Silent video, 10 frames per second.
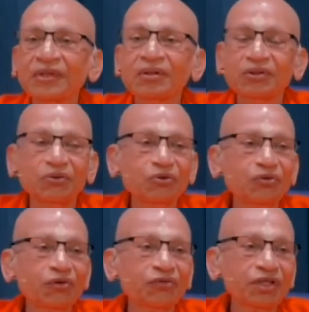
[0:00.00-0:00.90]

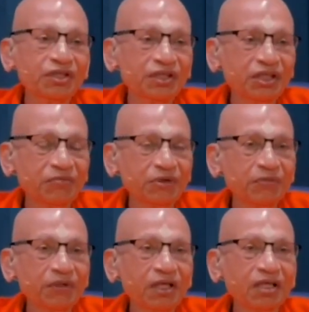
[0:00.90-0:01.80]
Usual question that
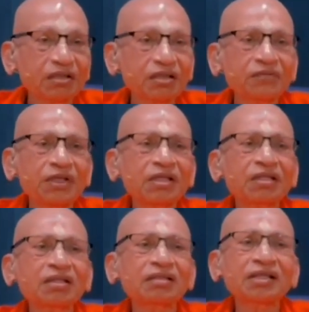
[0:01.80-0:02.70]
people ask, if there is
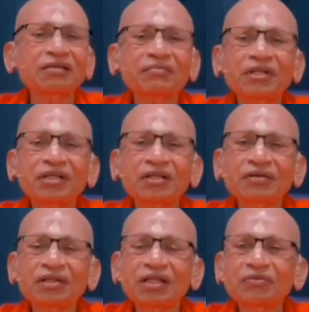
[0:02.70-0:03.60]
contentment,
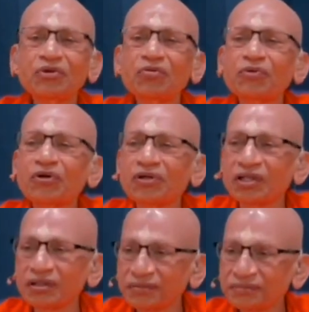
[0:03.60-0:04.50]
then there will be no progress.